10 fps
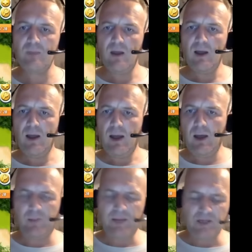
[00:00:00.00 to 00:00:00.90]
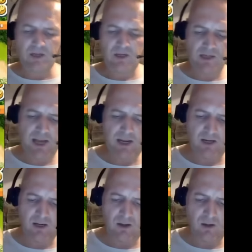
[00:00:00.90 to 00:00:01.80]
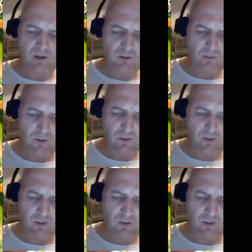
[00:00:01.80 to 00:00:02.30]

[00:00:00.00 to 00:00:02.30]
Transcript: L. Peters, hello. Welcome,